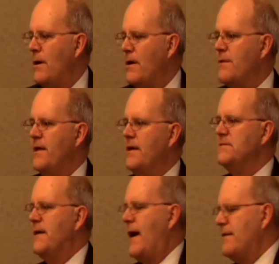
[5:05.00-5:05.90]
one of the things
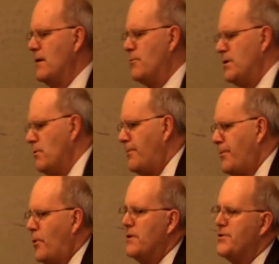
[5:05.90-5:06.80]
that I think we do a
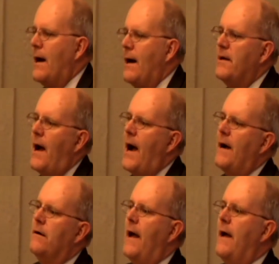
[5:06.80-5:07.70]
poor job in
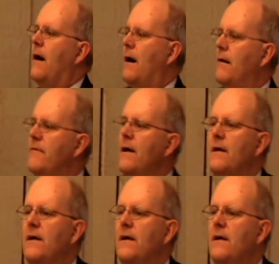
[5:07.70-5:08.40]
higher ed of